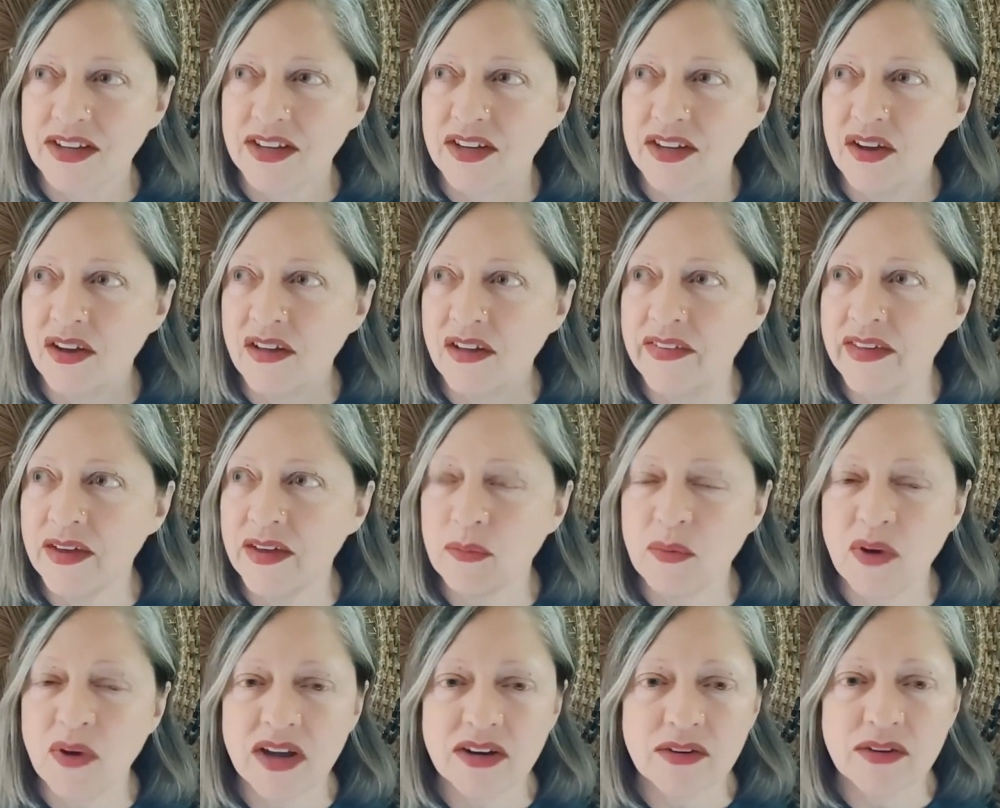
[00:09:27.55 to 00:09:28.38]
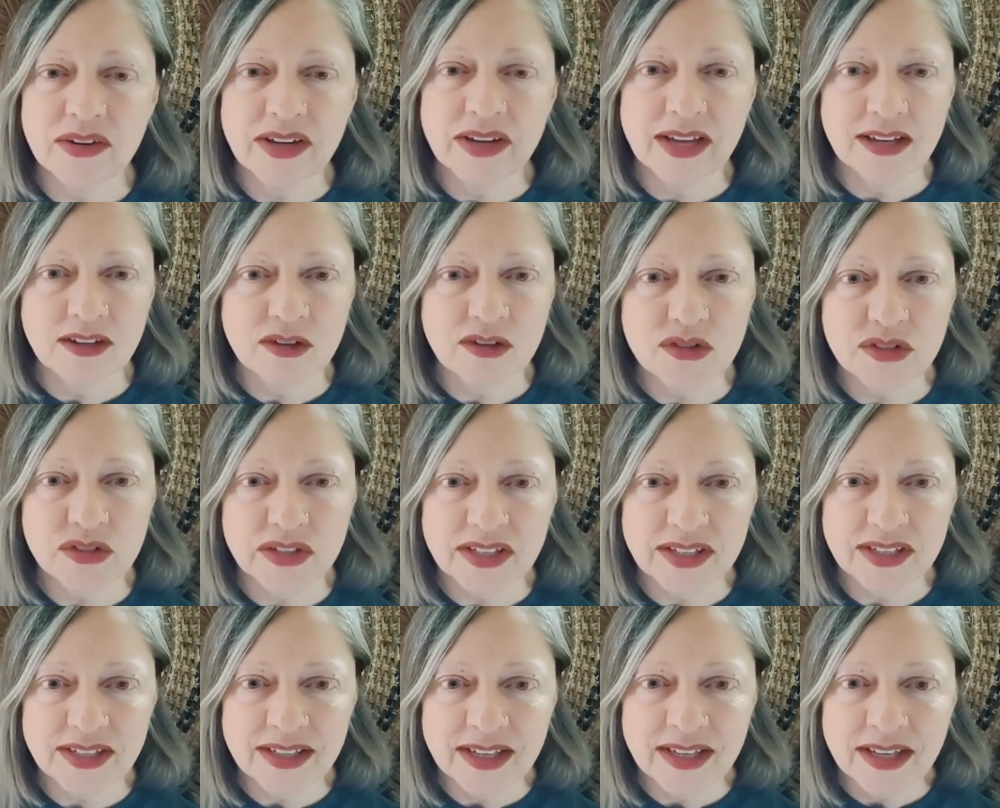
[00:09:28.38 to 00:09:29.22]
All that watery
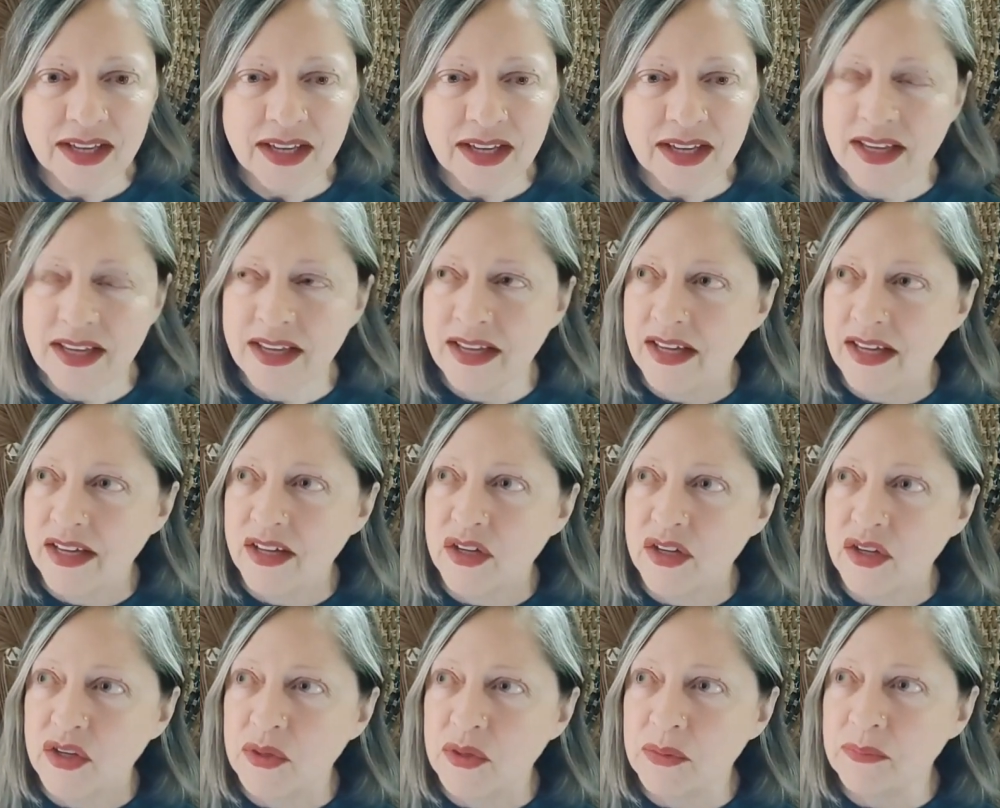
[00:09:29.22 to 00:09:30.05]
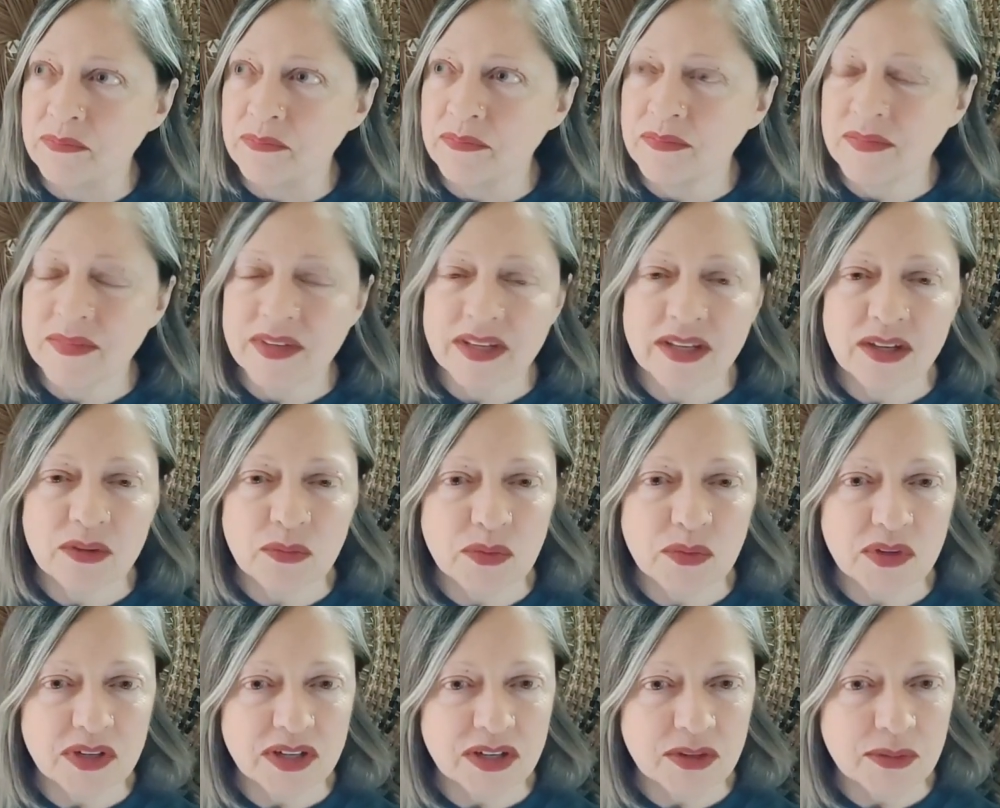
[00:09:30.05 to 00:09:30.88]
energy can
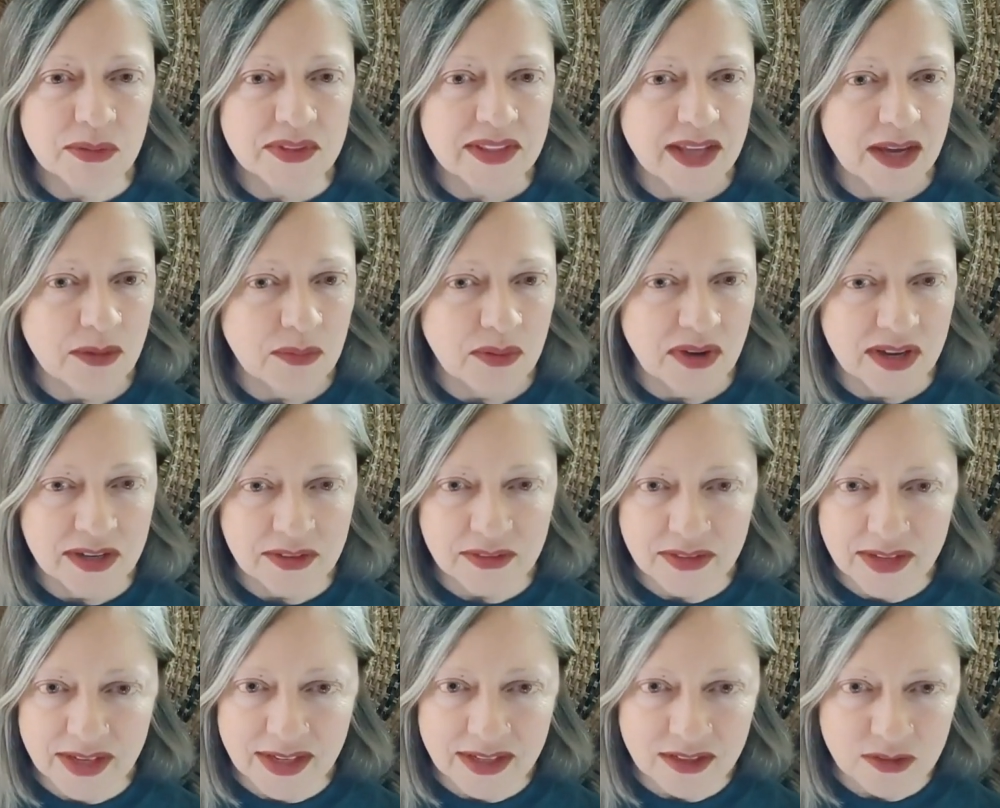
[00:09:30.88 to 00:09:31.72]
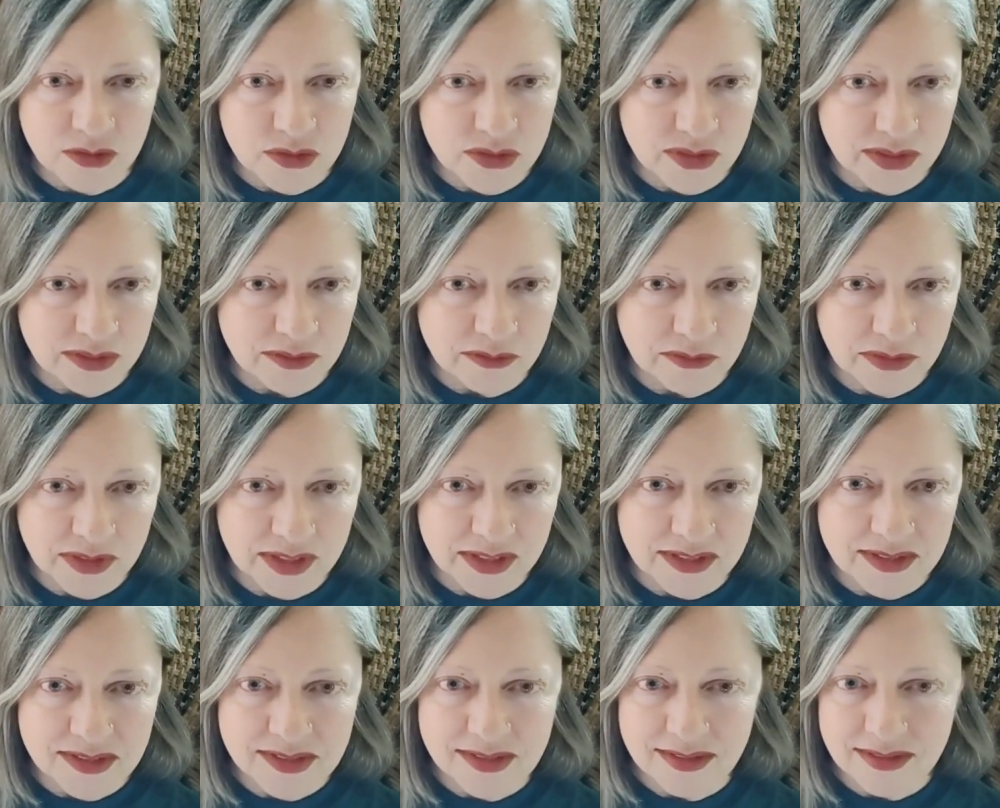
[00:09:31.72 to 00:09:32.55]
work with that watery energy of
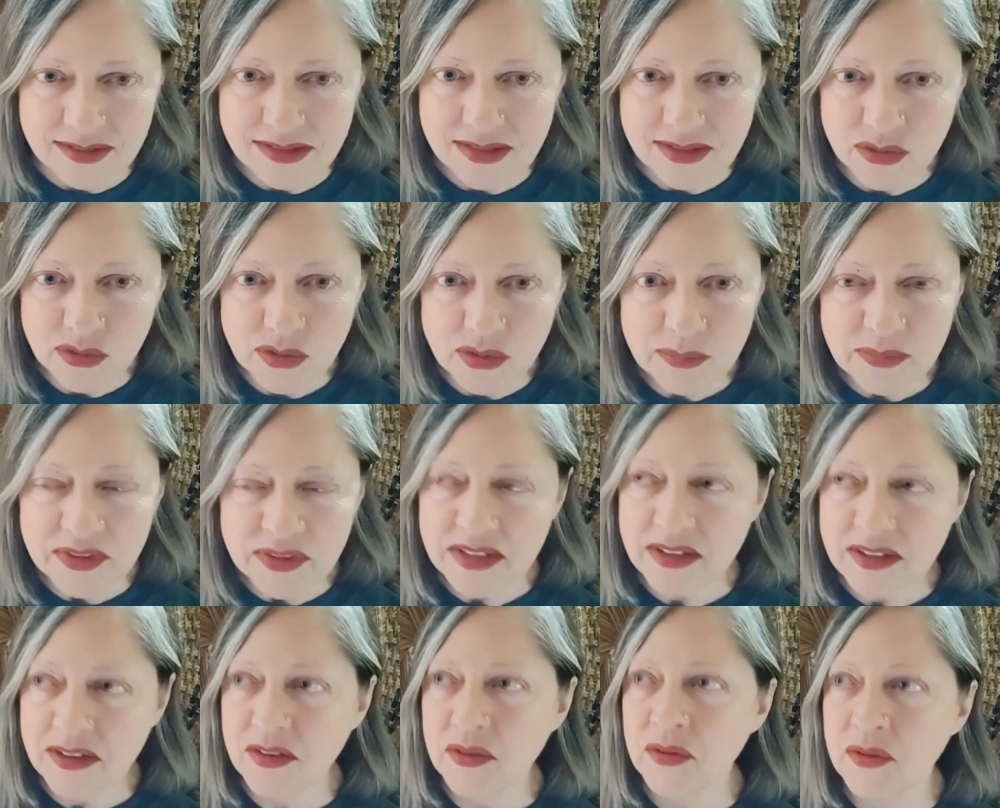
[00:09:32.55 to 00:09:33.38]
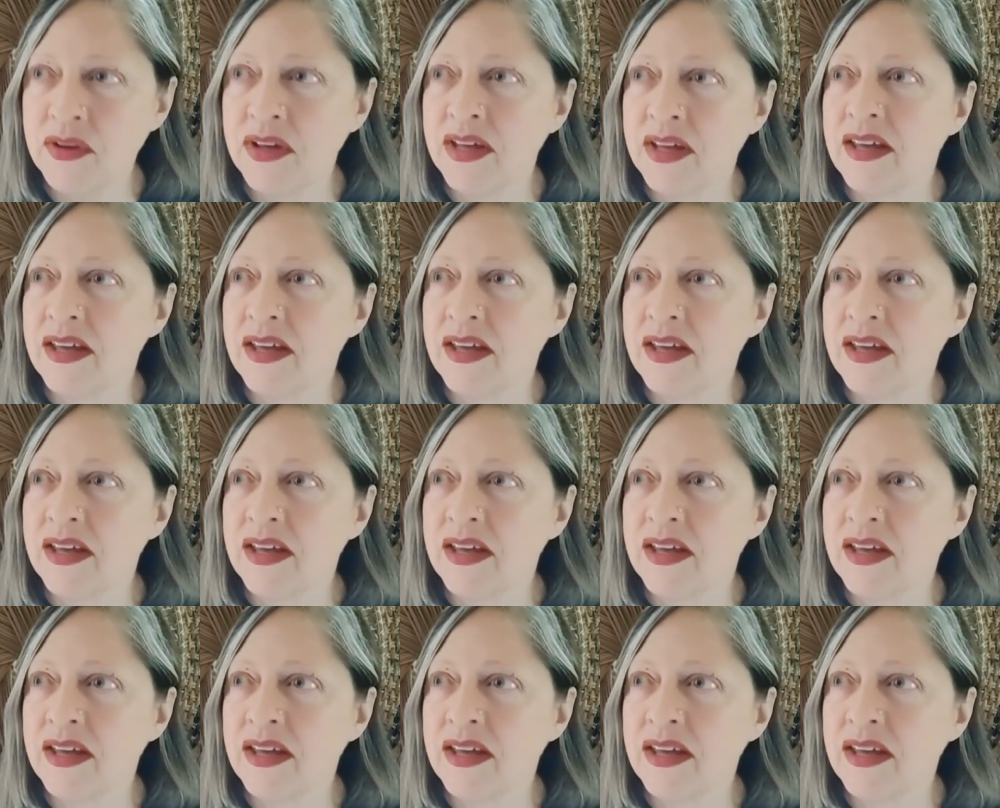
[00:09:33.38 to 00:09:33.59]
Venus and Scorpio.